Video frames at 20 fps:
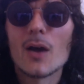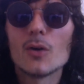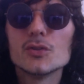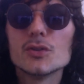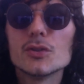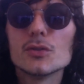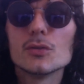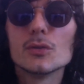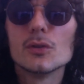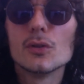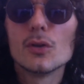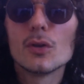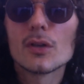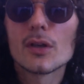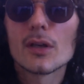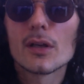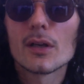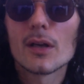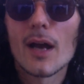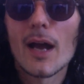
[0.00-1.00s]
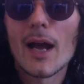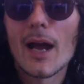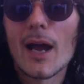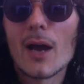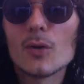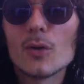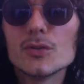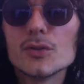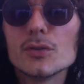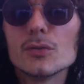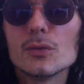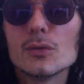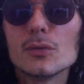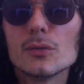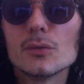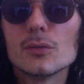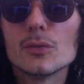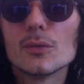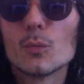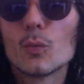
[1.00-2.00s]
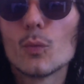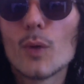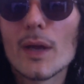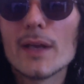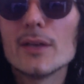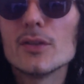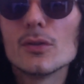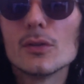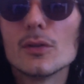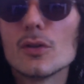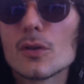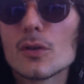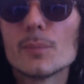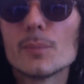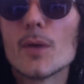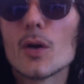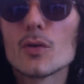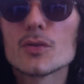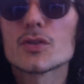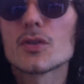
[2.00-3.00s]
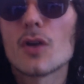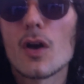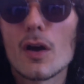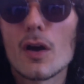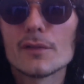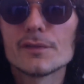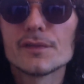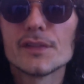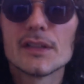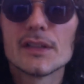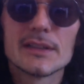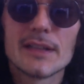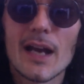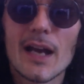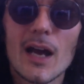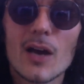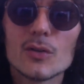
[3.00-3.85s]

How do you look? When you look most confident,